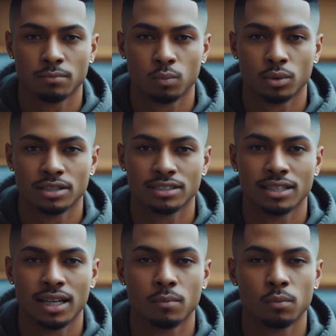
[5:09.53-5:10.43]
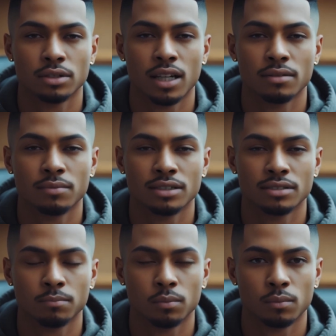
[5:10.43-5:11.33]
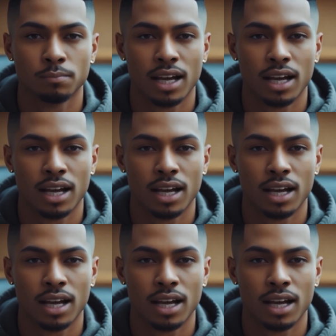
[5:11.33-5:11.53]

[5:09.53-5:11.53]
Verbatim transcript: Currently, there's no single global